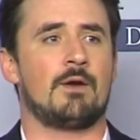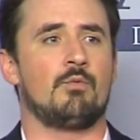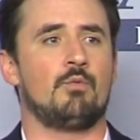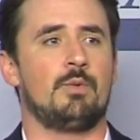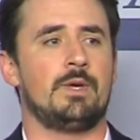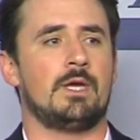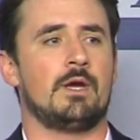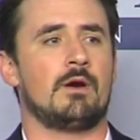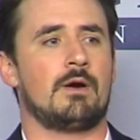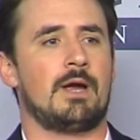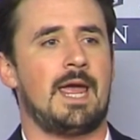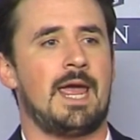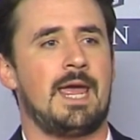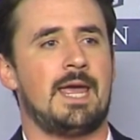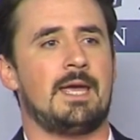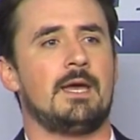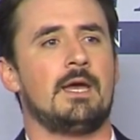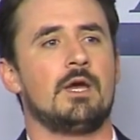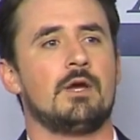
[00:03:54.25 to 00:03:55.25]
We are
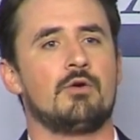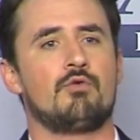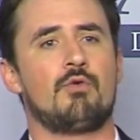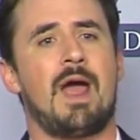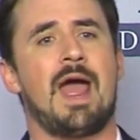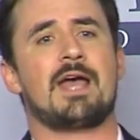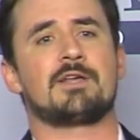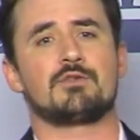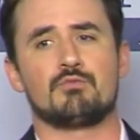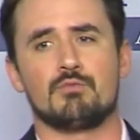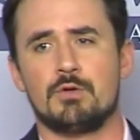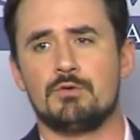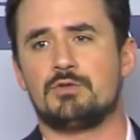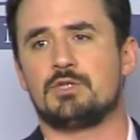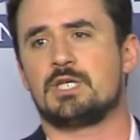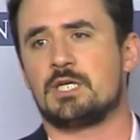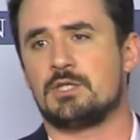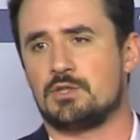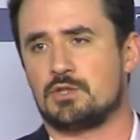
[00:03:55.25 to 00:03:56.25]
a
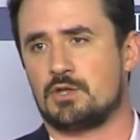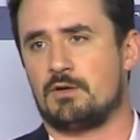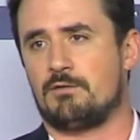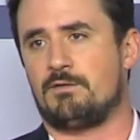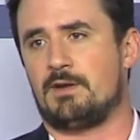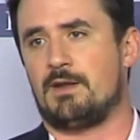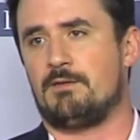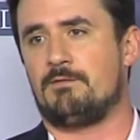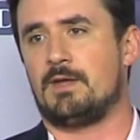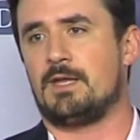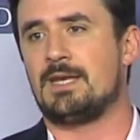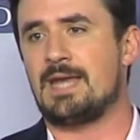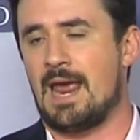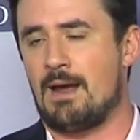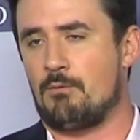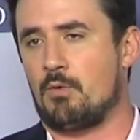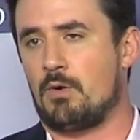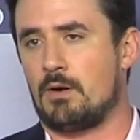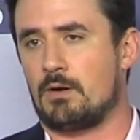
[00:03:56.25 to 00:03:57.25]
grassroots conservative
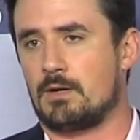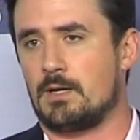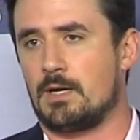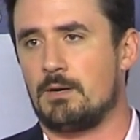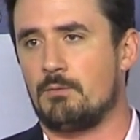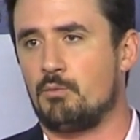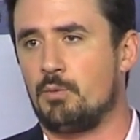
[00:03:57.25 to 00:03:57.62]
network.